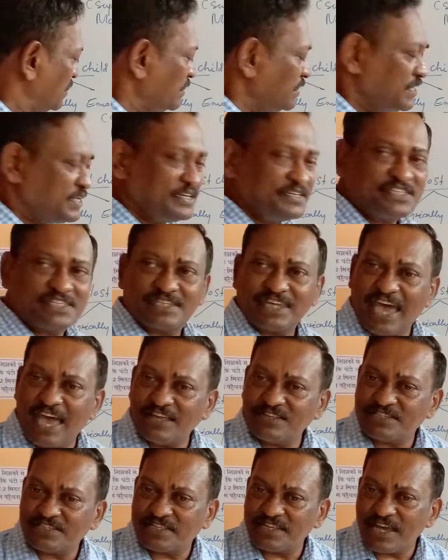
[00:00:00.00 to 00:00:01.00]
He
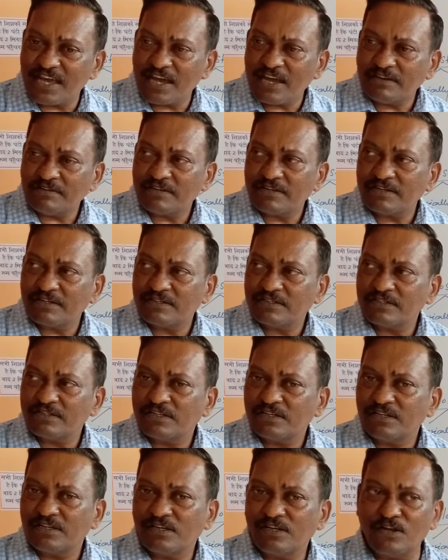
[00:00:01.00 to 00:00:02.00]
stands there,
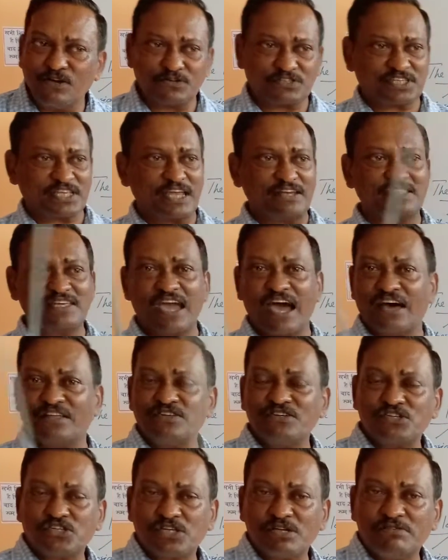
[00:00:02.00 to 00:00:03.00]
looks at the
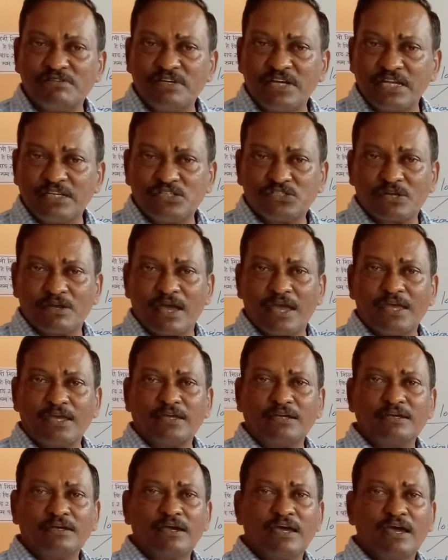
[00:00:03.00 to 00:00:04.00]
other children enjoying,
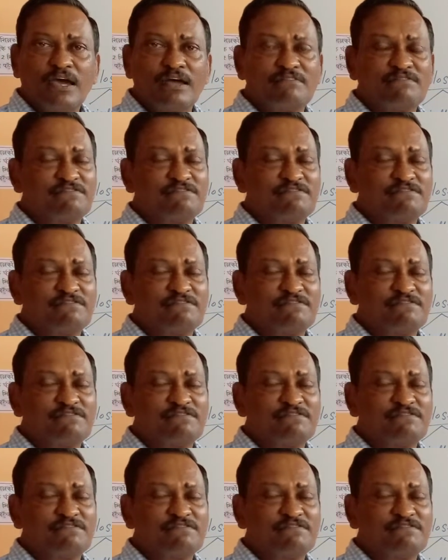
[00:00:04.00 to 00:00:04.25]
and